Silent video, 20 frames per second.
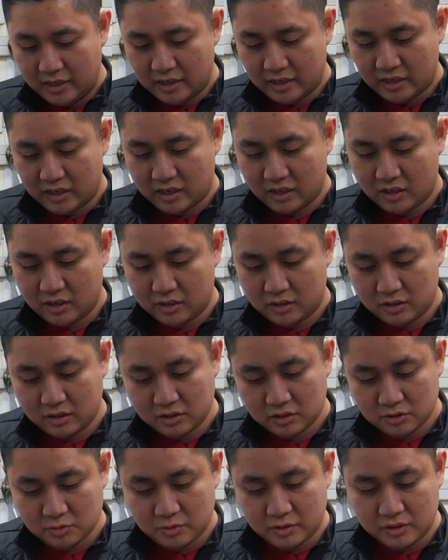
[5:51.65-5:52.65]
And
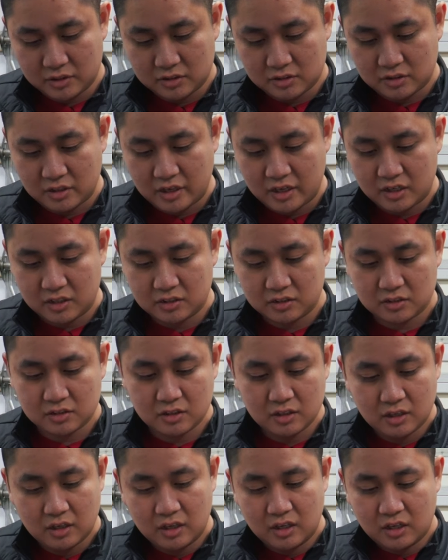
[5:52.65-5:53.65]
this one
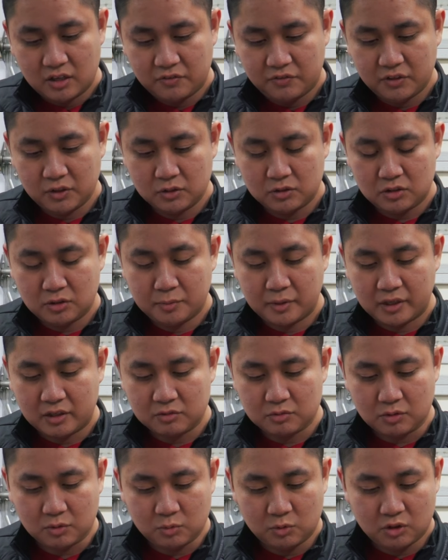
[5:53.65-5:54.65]
says, fill 2
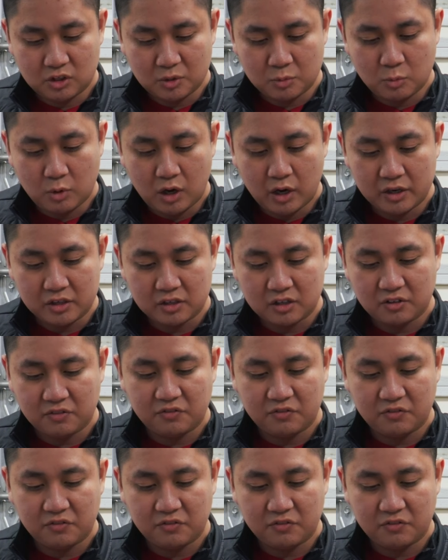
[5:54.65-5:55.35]
buckets with warm water,